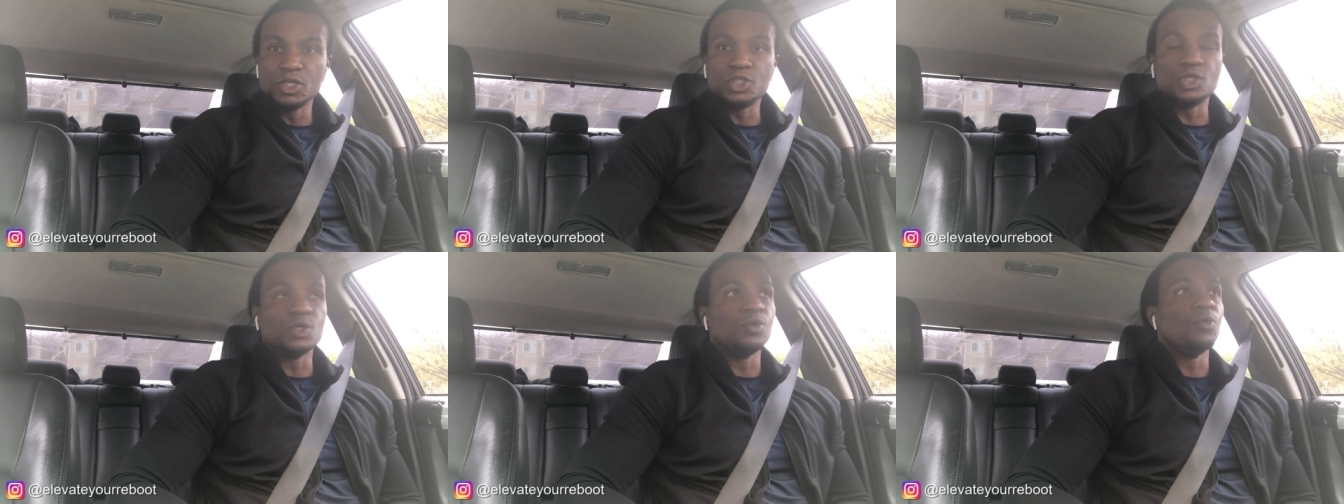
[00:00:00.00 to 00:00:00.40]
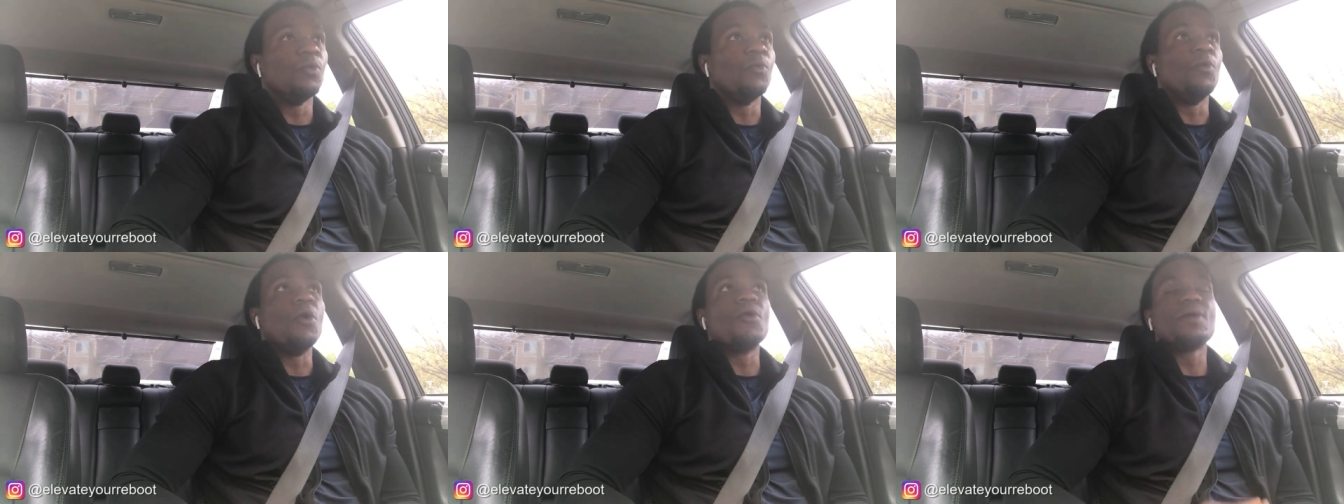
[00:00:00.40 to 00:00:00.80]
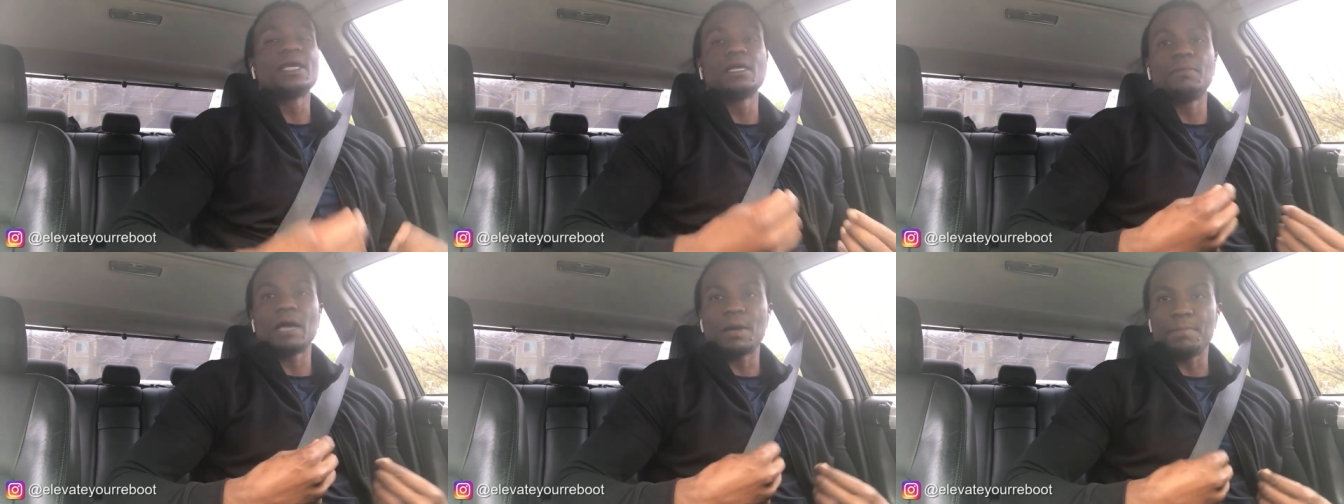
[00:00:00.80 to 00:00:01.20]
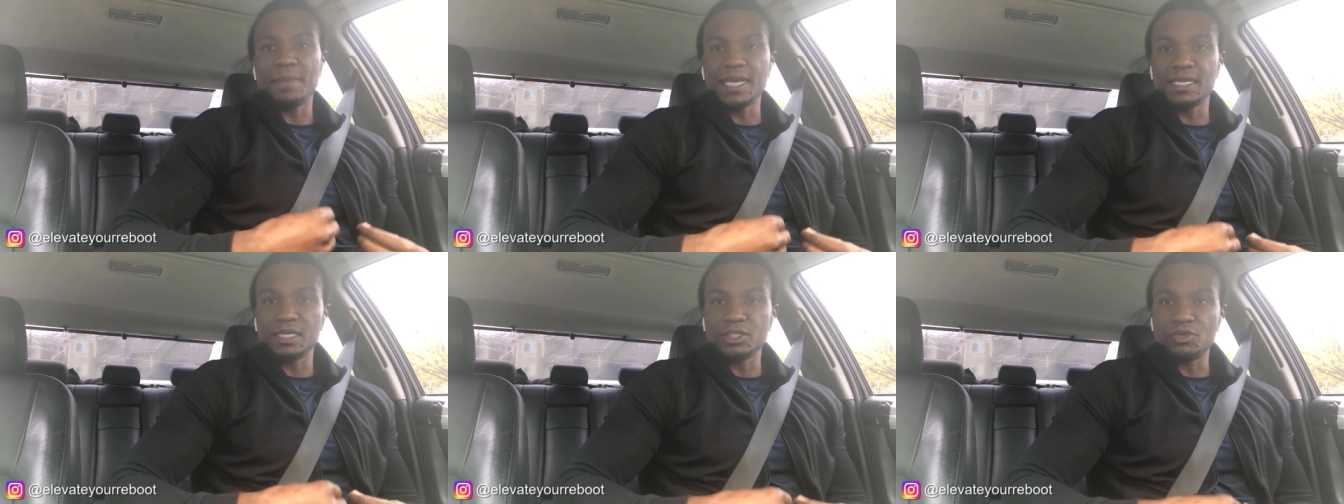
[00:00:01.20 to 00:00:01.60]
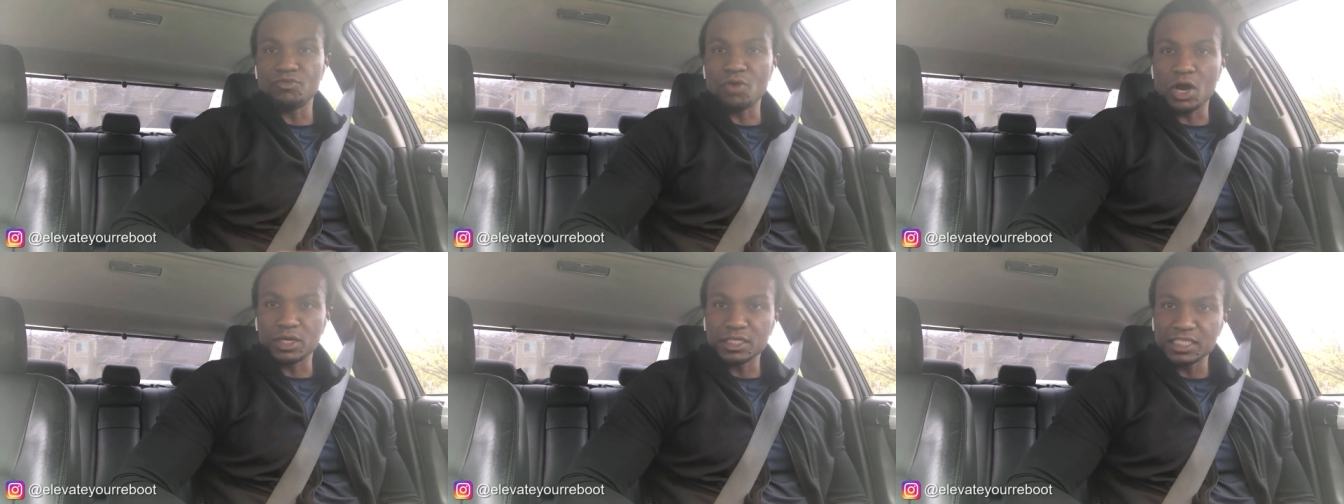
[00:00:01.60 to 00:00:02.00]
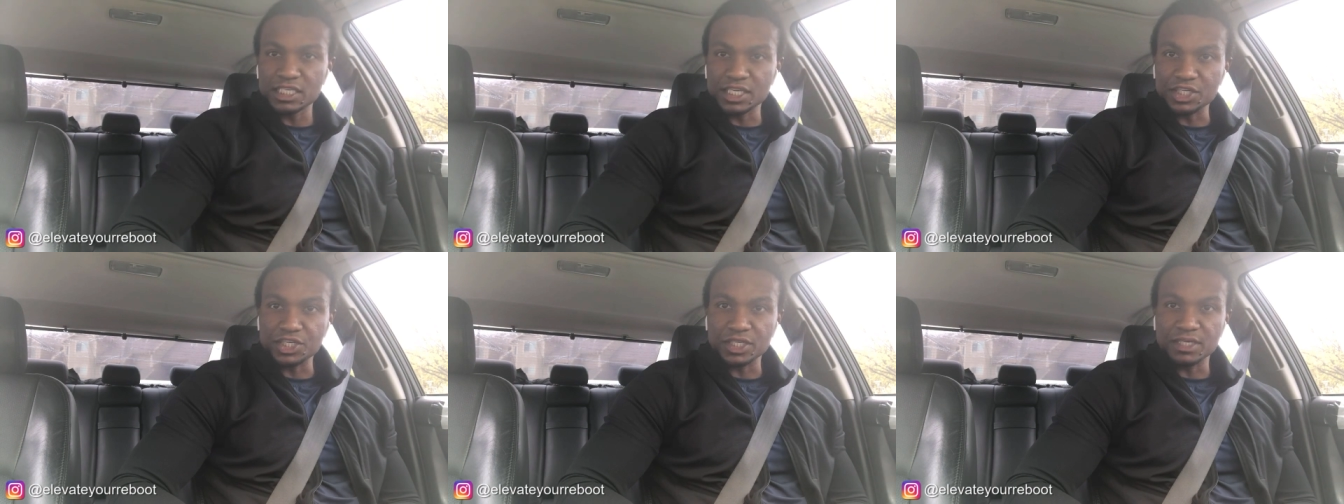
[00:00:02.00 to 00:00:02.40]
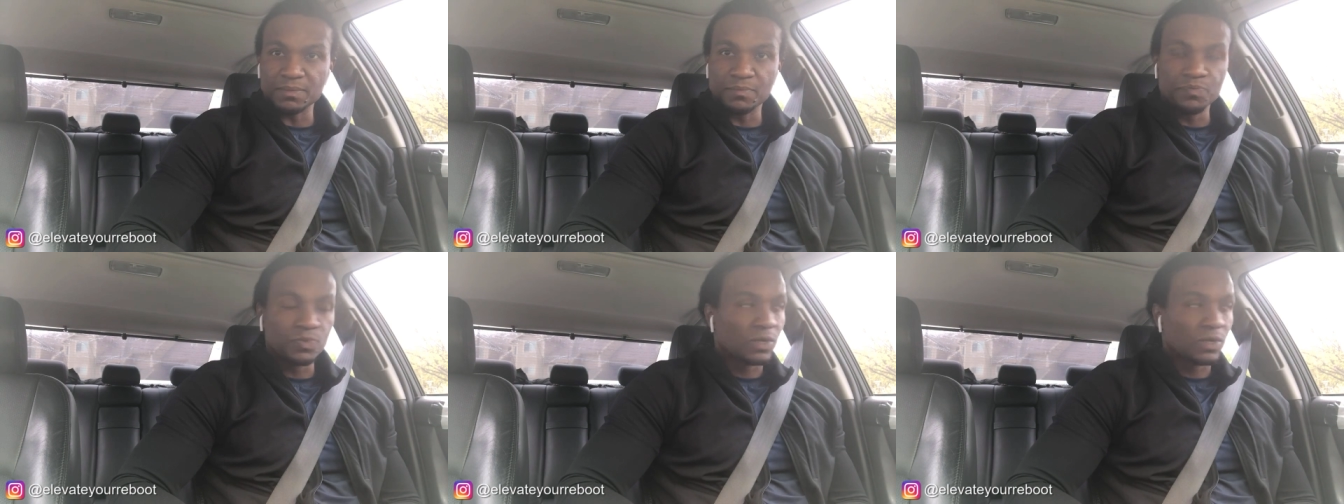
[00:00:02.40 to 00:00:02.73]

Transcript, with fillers: to worrying about making the wrong decision.